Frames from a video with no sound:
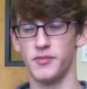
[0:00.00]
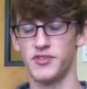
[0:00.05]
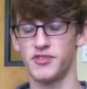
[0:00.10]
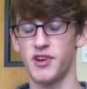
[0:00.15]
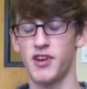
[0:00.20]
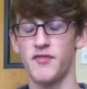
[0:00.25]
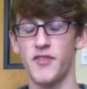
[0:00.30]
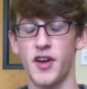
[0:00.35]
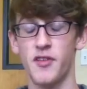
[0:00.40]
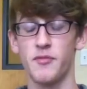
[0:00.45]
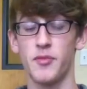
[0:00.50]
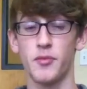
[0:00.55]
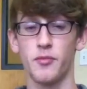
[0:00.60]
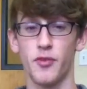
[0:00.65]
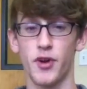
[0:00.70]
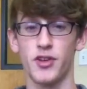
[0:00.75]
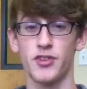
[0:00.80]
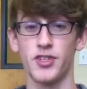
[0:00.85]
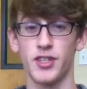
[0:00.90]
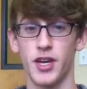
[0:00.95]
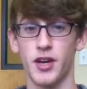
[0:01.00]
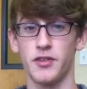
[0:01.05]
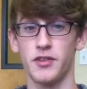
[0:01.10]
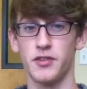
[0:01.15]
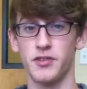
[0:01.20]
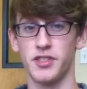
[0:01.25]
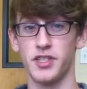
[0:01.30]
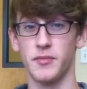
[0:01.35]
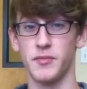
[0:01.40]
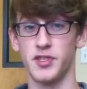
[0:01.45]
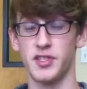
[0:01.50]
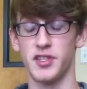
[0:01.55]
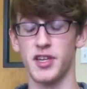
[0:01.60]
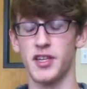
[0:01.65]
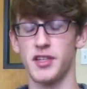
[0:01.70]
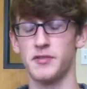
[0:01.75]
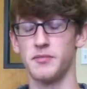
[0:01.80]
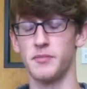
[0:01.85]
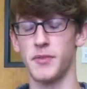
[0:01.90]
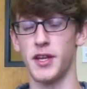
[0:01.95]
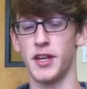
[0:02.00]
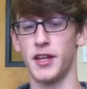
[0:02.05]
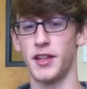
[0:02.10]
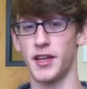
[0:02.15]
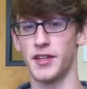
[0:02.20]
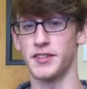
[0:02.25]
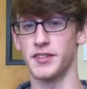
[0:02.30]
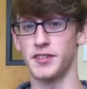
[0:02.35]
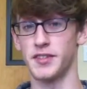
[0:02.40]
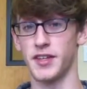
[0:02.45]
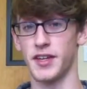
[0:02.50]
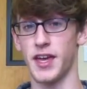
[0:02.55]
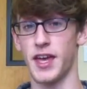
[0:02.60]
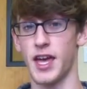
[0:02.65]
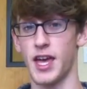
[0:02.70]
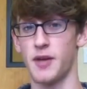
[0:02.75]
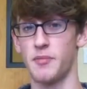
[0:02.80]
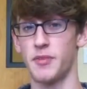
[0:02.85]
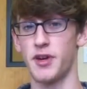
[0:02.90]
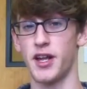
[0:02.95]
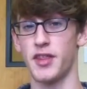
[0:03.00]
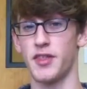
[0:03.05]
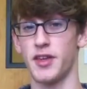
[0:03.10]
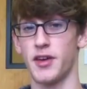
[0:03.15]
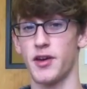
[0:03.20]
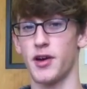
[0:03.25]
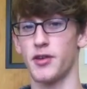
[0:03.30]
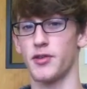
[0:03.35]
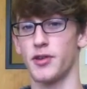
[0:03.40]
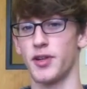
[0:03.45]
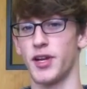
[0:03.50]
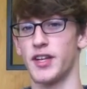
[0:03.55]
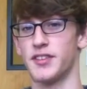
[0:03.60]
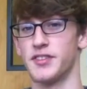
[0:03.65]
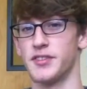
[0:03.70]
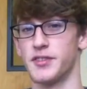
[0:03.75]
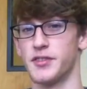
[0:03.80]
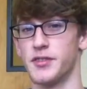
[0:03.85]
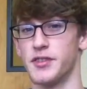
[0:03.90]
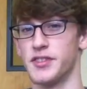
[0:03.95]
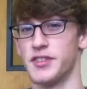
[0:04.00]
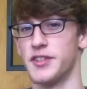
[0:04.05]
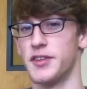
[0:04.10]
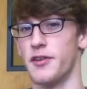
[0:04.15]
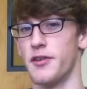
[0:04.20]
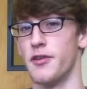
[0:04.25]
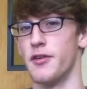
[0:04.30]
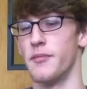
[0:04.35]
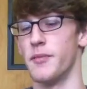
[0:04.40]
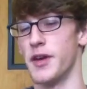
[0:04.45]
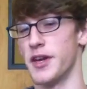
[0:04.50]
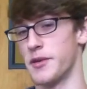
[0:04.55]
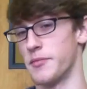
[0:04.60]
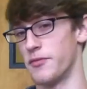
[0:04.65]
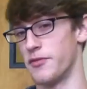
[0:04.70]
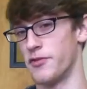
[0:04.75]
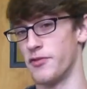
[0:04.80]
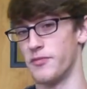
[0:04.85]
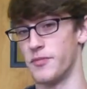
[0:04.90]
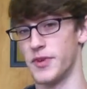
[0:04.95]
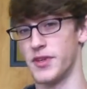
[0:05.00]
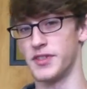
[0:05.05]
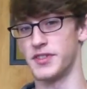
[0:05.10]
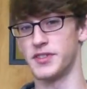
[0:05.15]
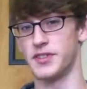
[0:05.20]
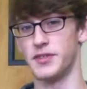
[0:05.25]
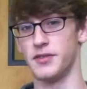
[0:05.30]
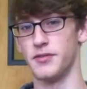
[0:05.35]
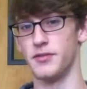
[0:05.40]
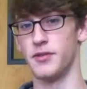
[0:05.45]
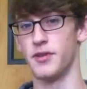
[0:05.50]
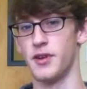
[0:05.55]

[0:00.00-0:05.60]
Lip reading: So I've been branching out and using as many classes as I can, but I think other classes can still make improvements to